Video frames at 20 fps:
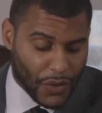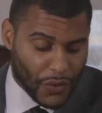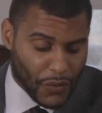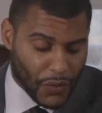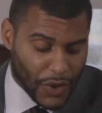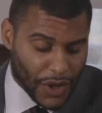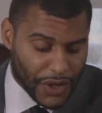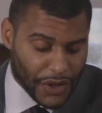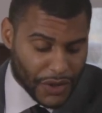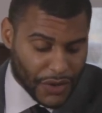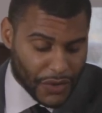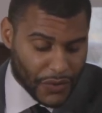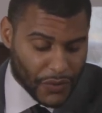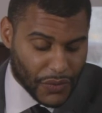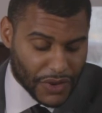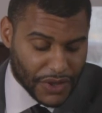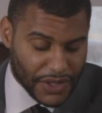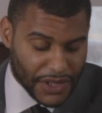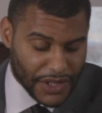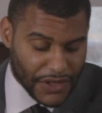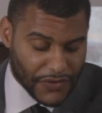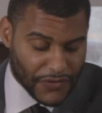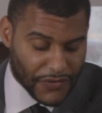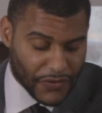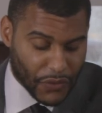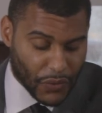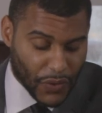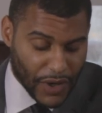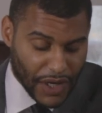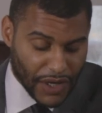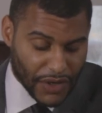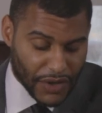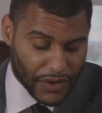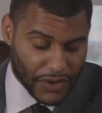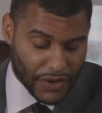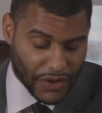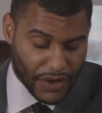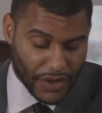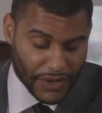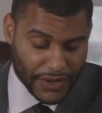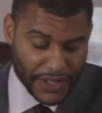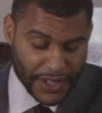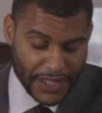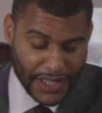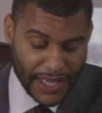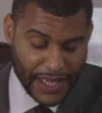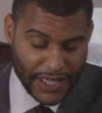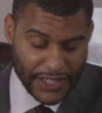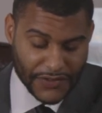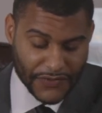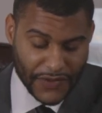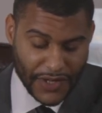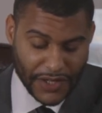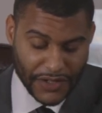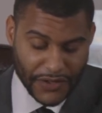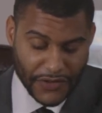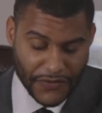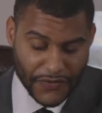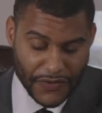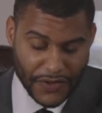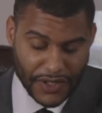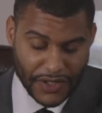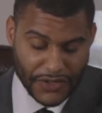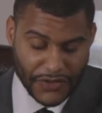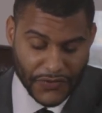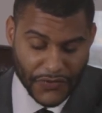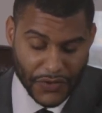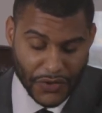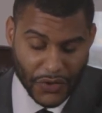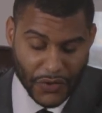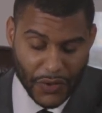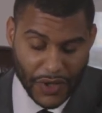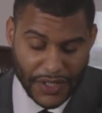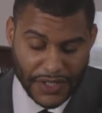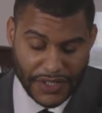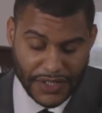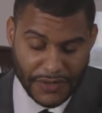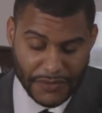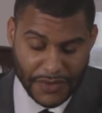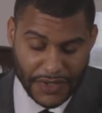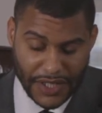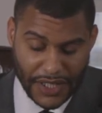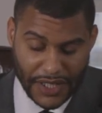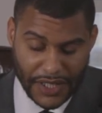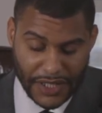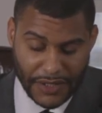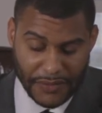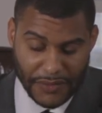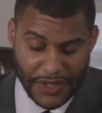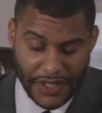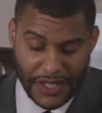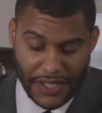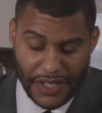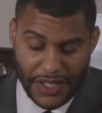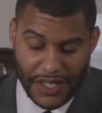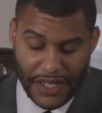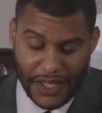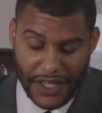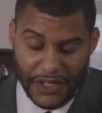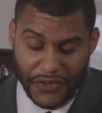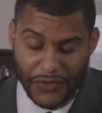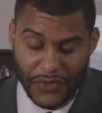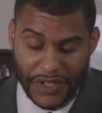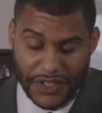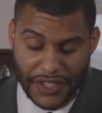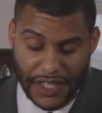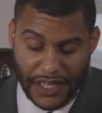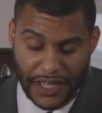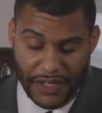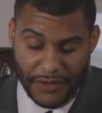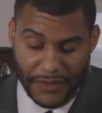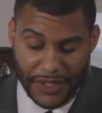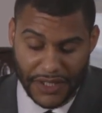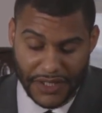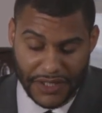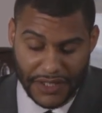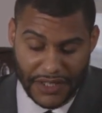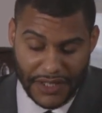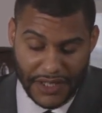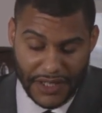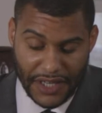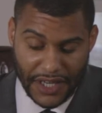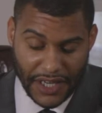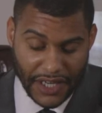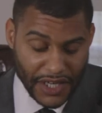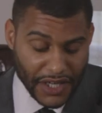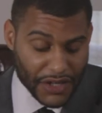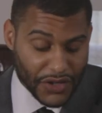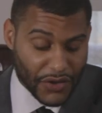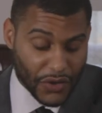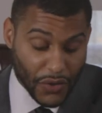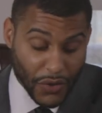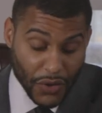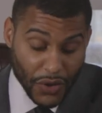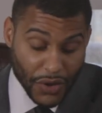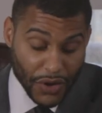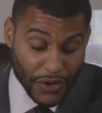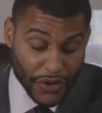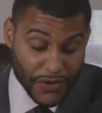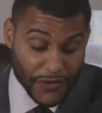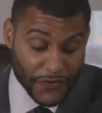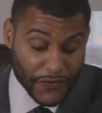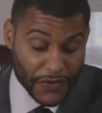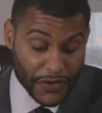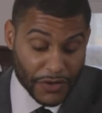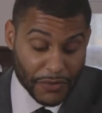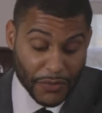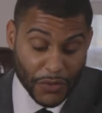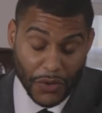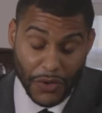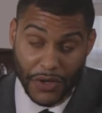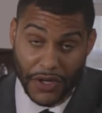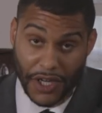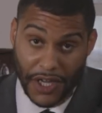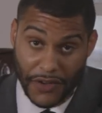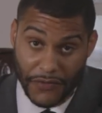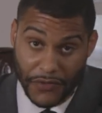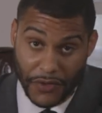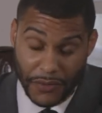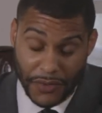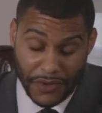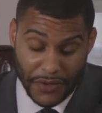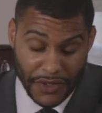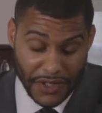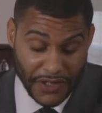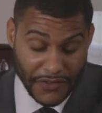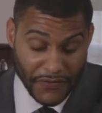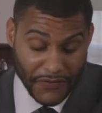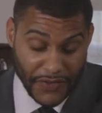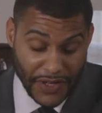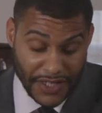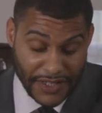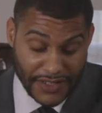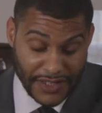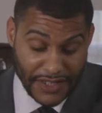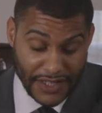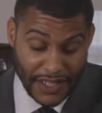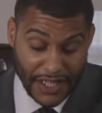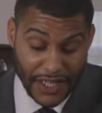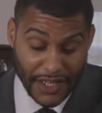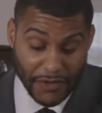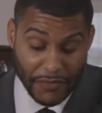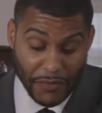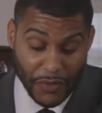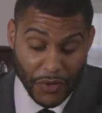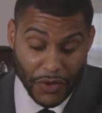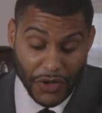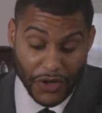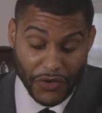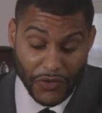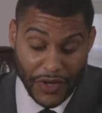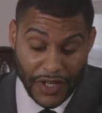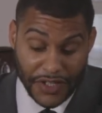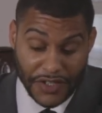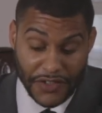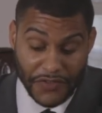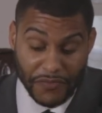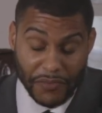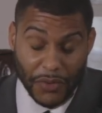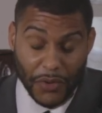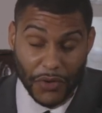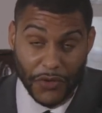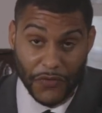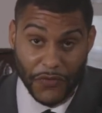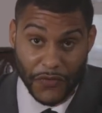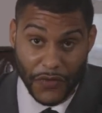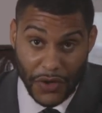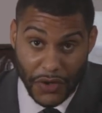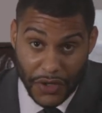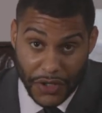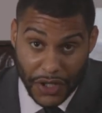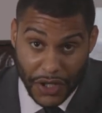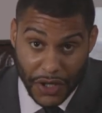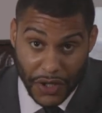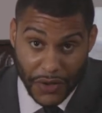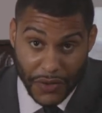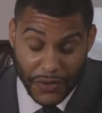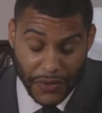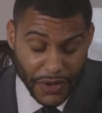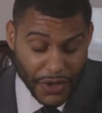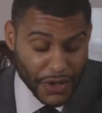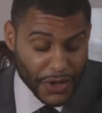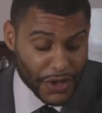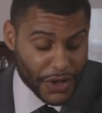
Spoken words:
One will live well on the cash value funds for quite some time in retirement, and or feel more comfortable investing in a more aggressive portfolio,